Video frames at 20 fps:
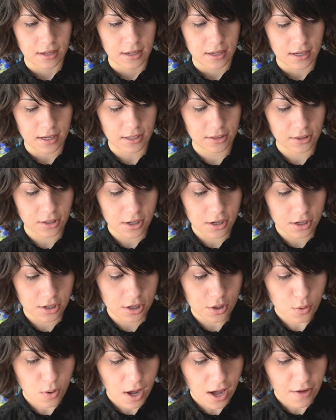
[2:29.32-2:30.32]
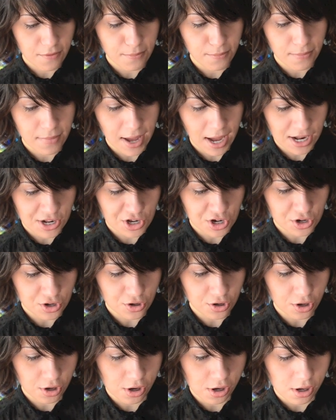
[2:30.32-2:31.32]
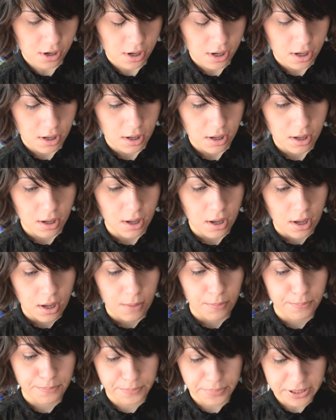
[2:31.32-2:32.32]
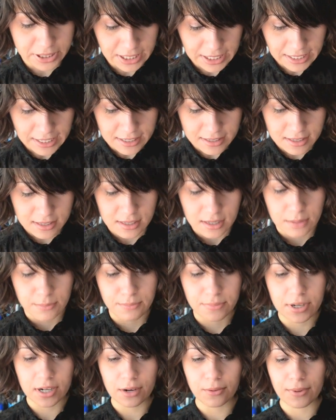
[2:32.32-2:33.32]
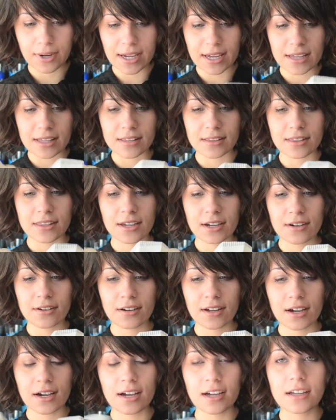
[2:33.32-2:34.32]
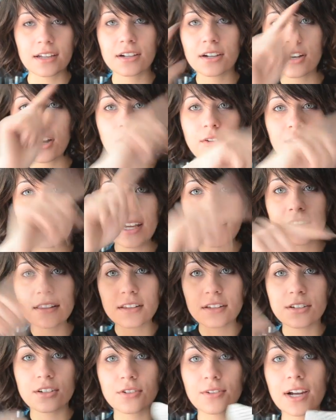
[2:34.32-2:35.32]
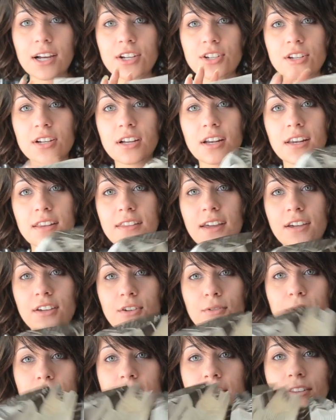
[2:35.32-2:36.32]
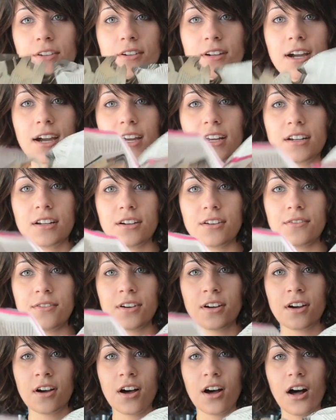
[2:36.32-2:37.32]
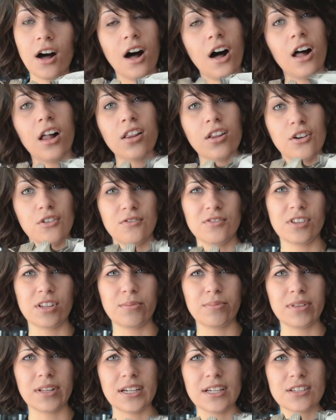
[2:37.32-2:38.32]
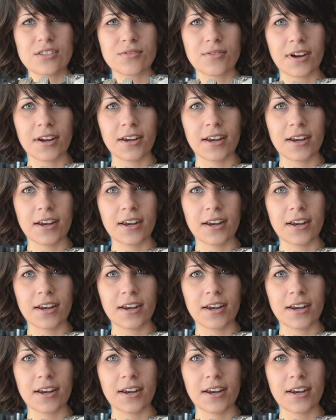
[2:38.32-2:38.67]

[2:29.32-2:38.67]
and look, you have magical pleats. But wait, they're not going the direction that you want. They're kind of all over the place right